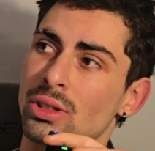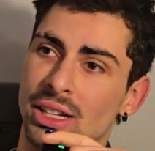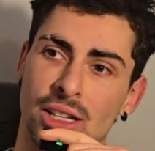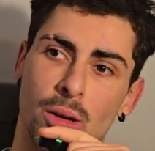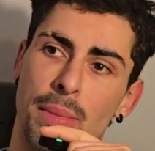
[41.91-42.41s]

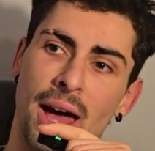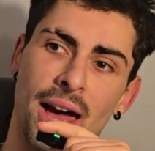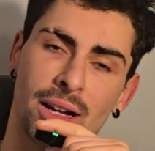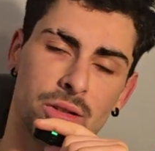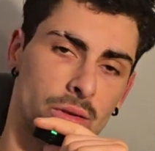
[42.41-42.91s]
like in a
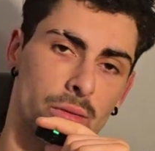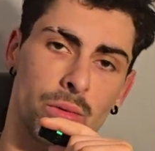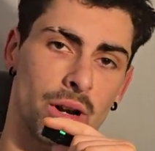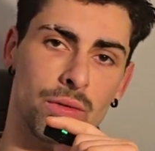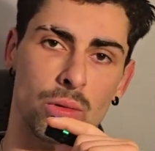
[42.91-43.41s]
pact or
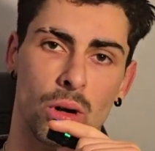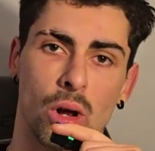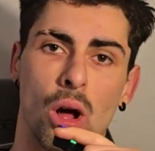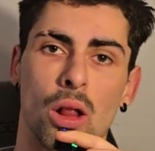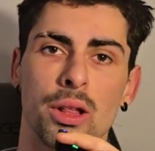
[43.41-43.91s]
whatever you want
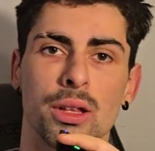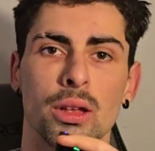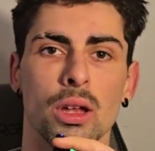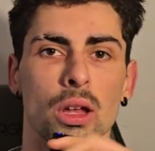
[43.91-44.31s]
to call it,